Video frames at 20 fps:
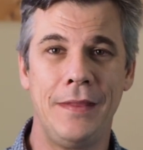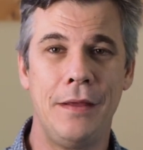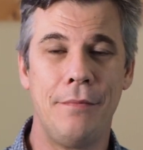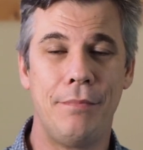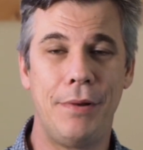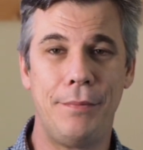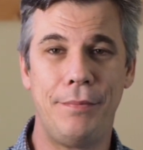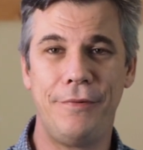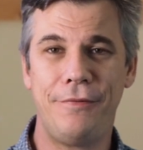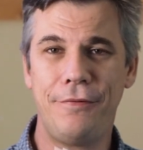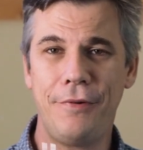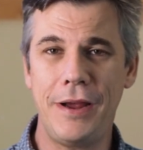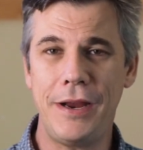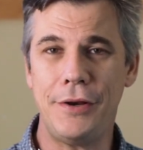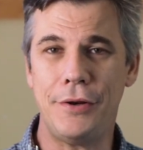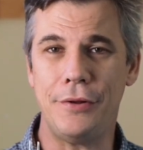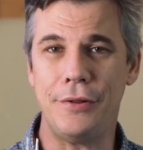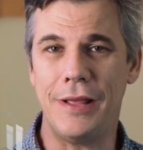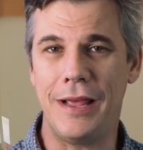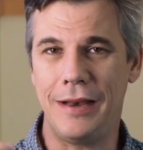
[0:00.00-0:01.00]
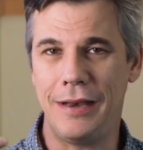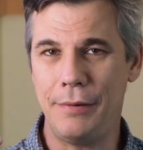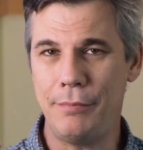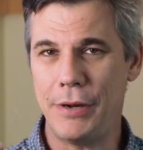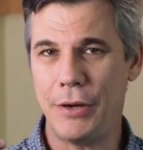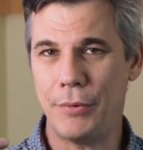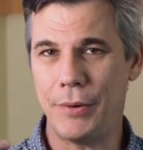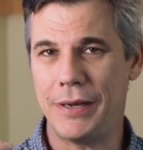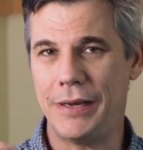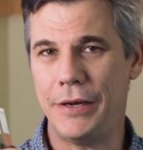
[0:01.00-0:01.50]
But before I do that, let
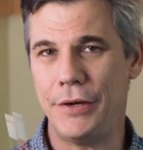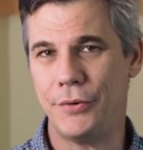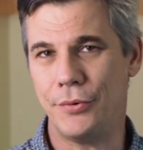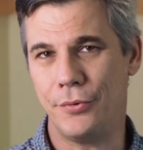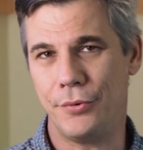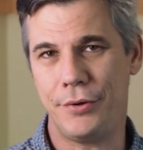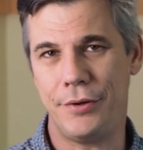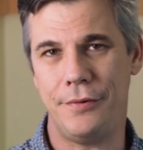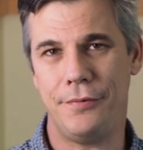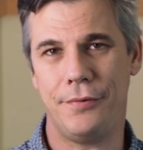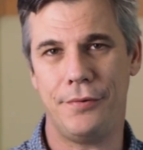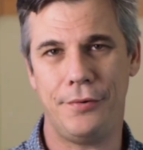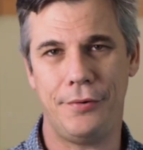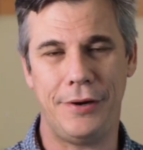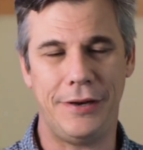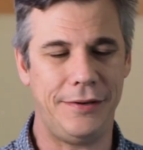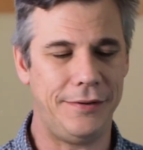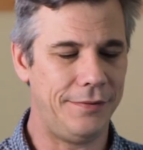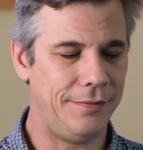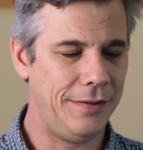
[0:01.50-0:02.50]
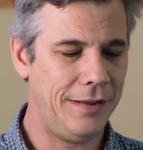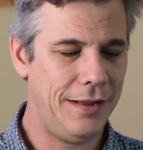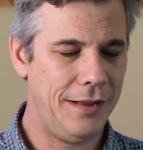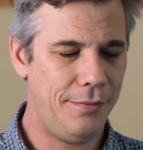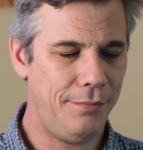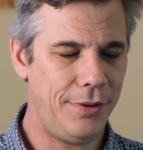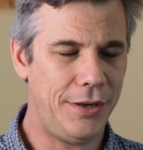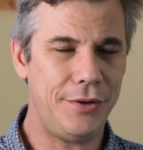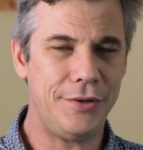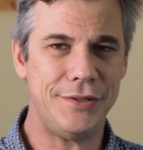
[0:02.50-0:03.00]
me quickly talk you through it
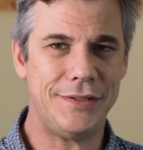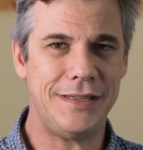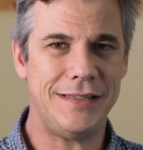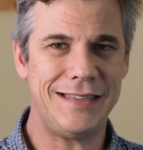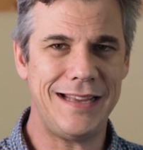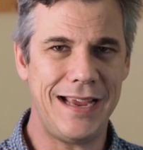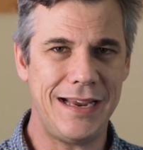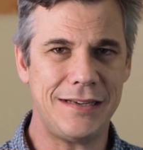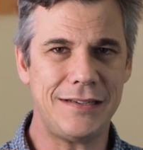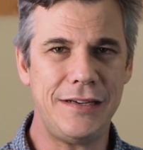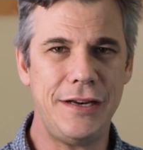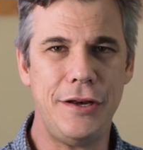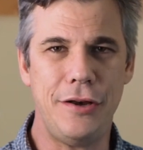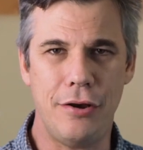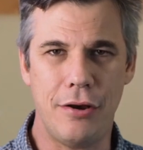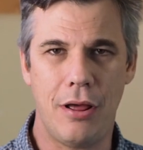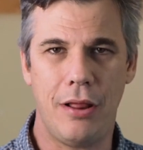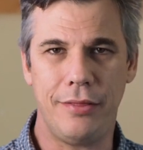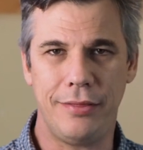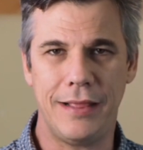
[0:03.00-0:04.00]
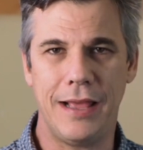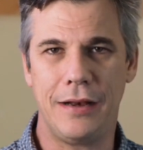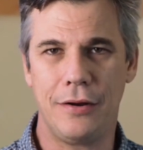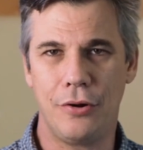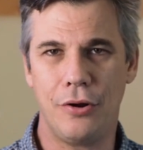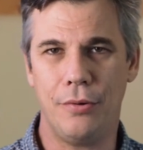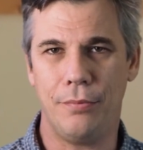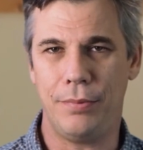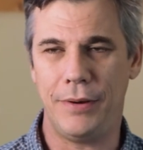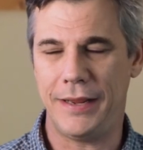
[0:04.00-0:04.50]
because it's actually not that
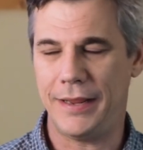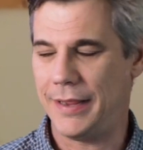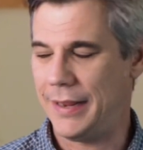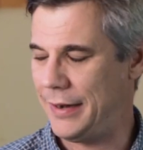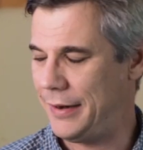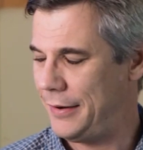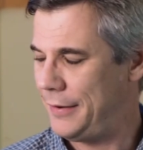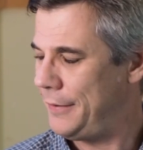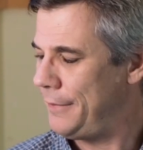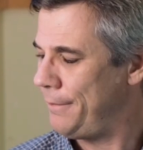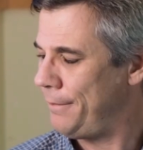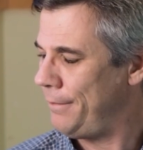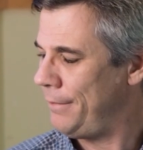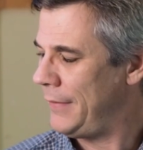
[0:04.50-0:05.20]
complicated.